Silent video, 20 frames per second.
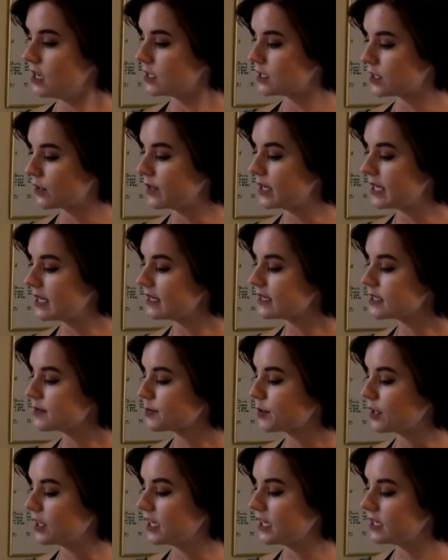So he gets
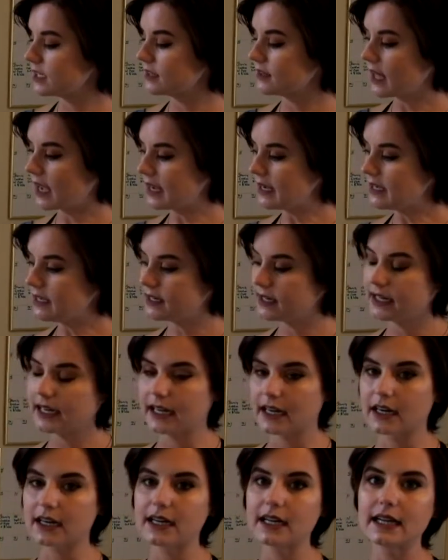pretty good light in
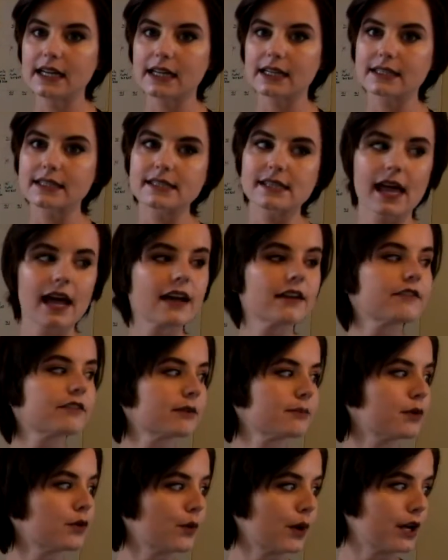here. He gets light
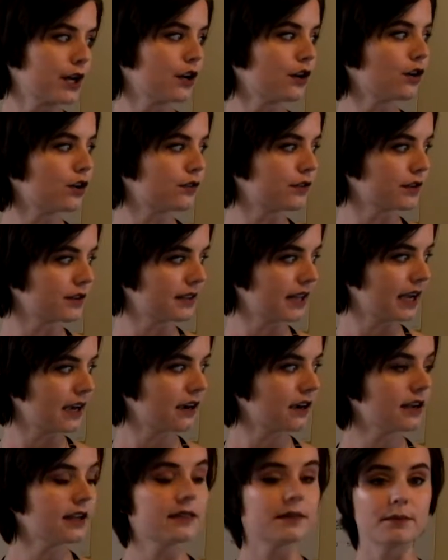from a window over
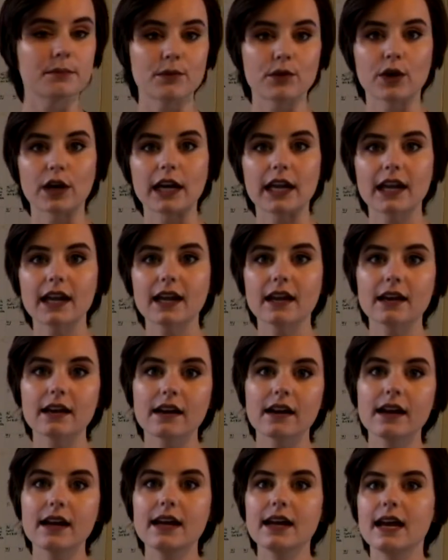there in the
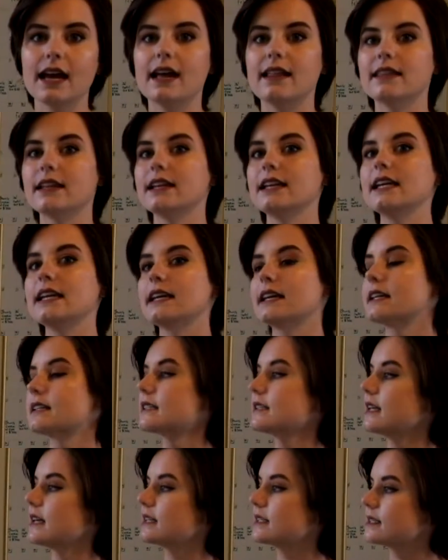morning, and then he
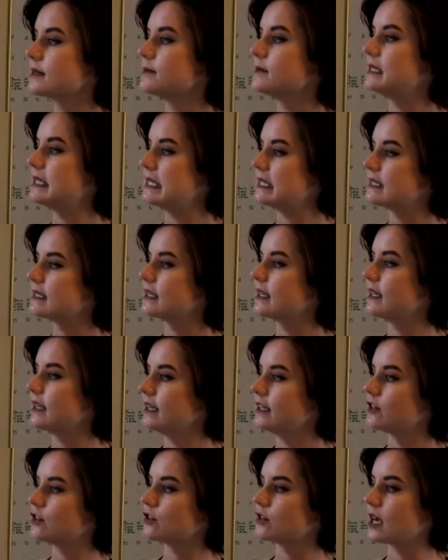gets like some decent
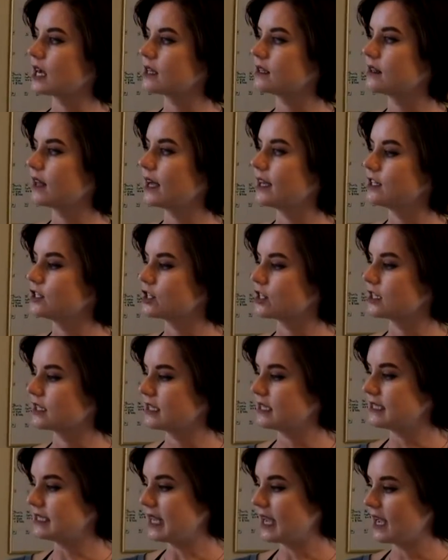indirect light during
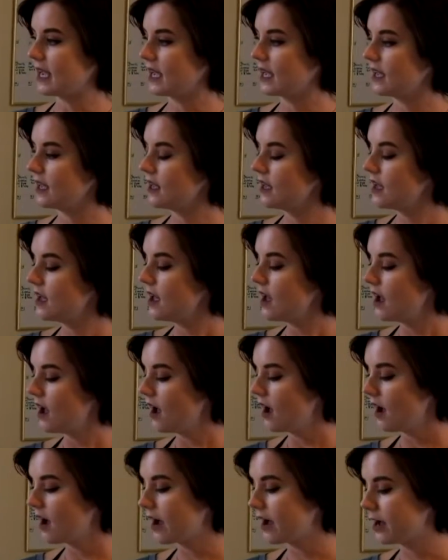the day.
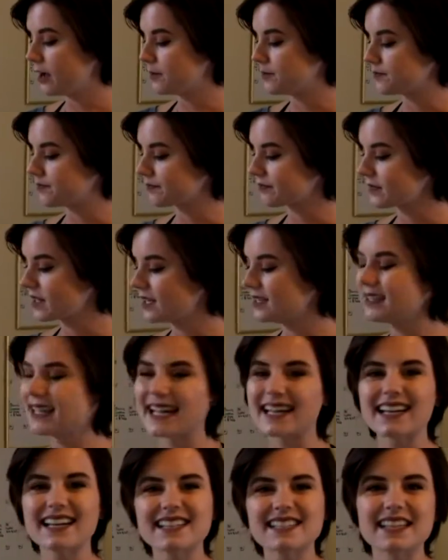
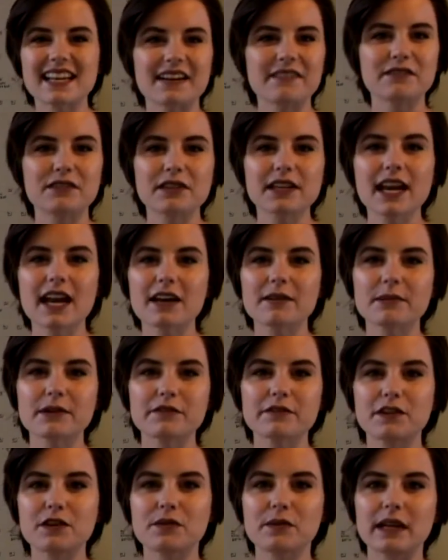Like I said, I've only had him
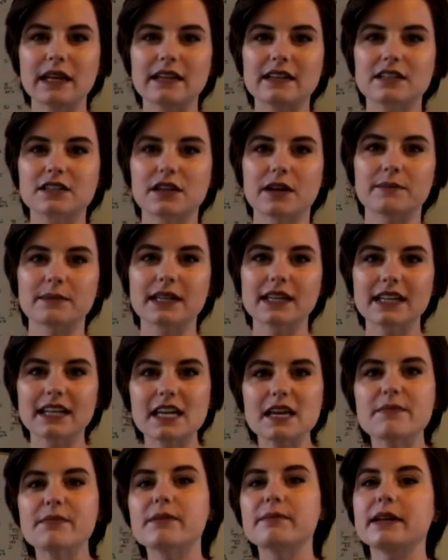a few weeks, so I'm going to
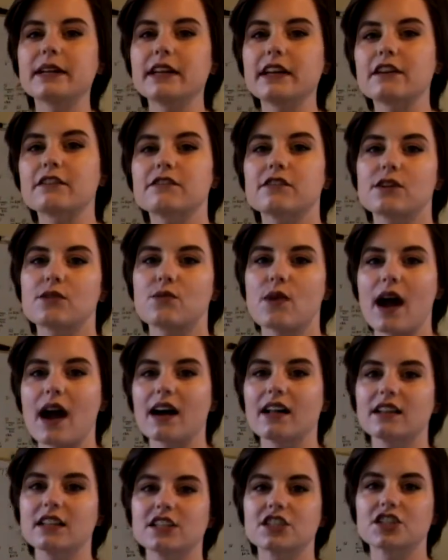keep him in here for a
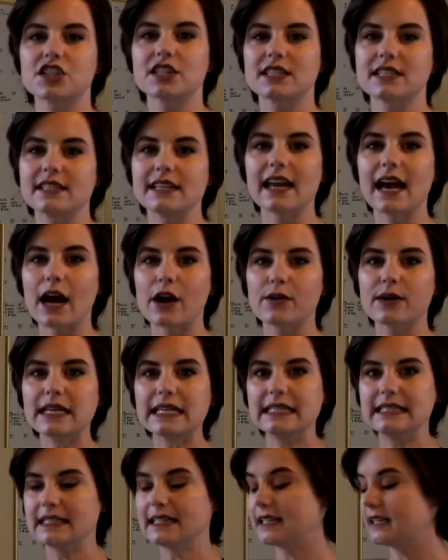while and just see how he
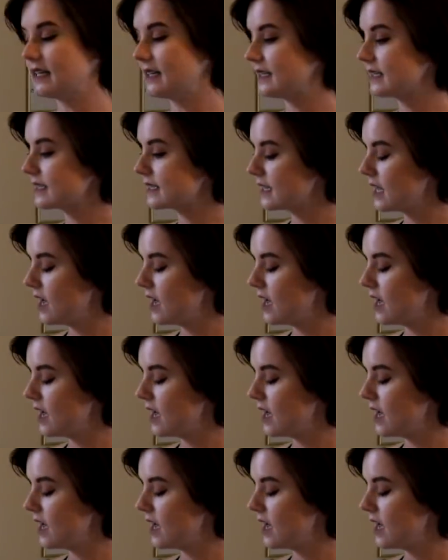does.